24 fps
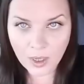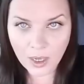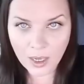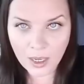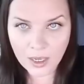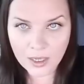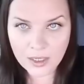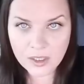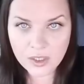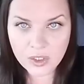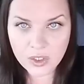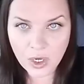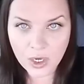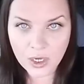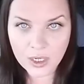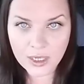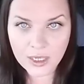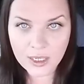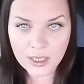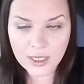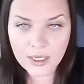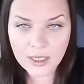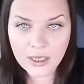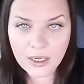I
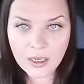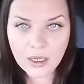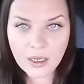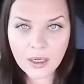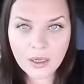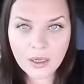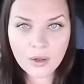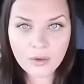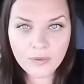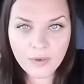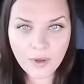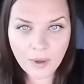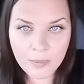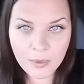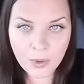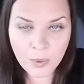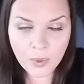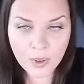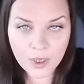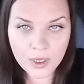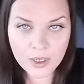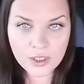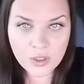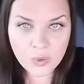started
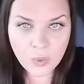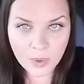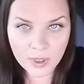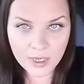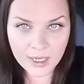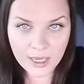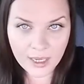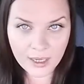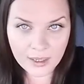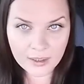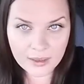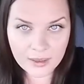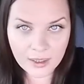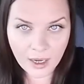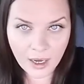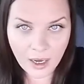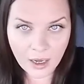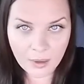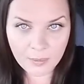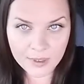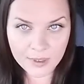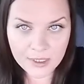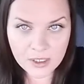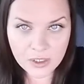February 28th, I
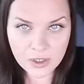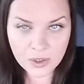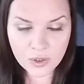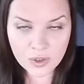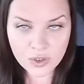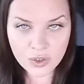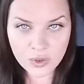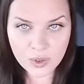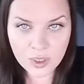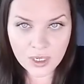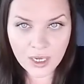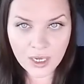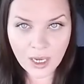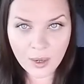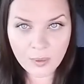had my surgery.